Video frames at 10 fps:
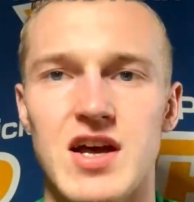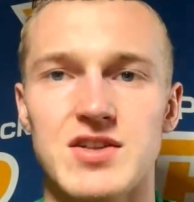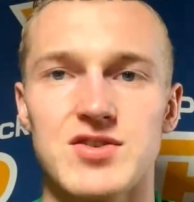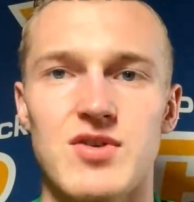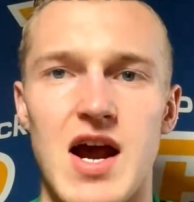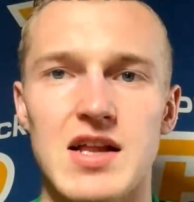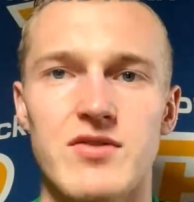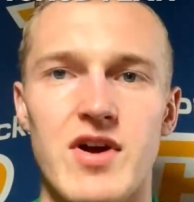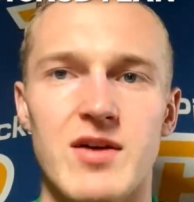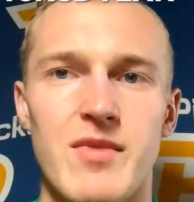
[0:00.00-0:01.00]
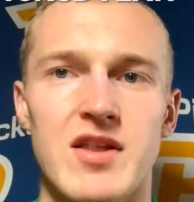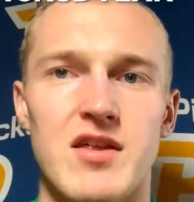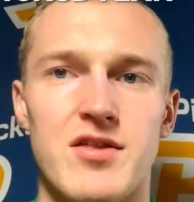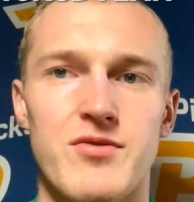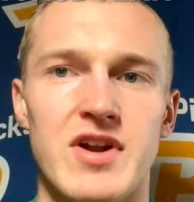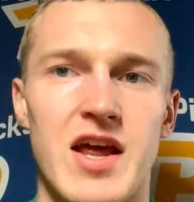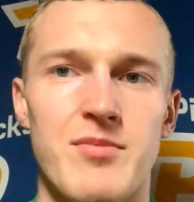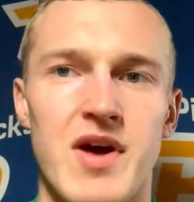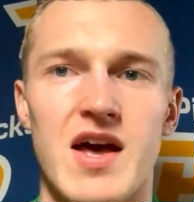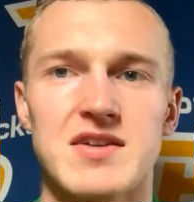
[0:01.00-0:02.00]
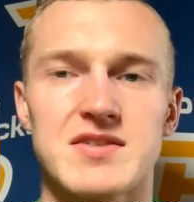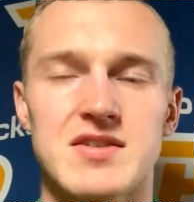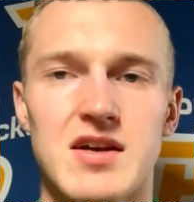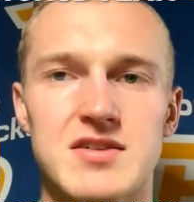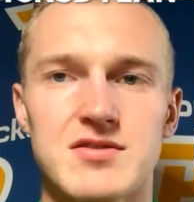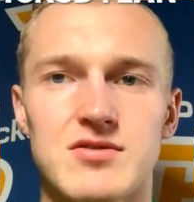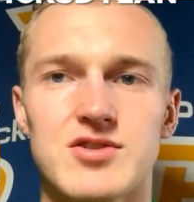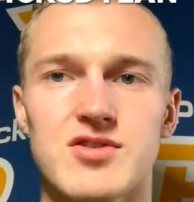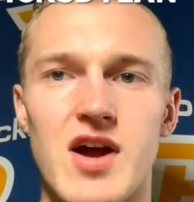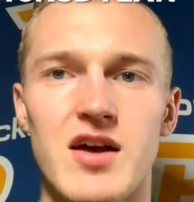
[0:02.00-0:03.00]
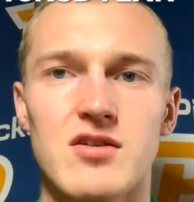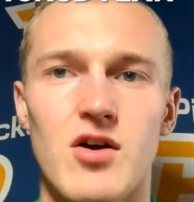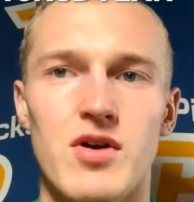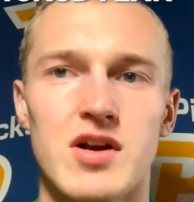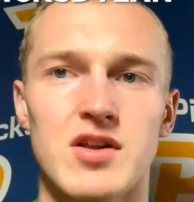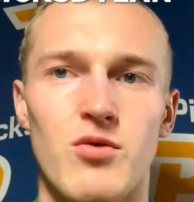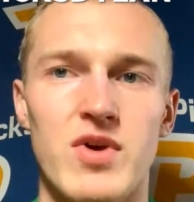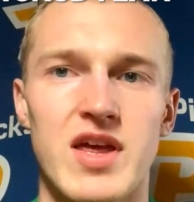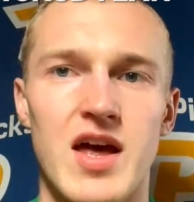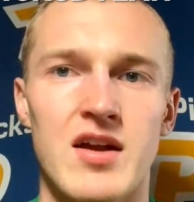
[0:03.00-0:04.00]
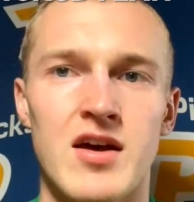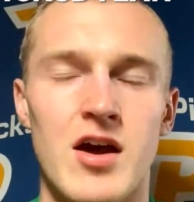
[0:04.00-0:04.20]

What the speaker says: I do highly recommend the 3-day pass as a nice little trial going into the weekend.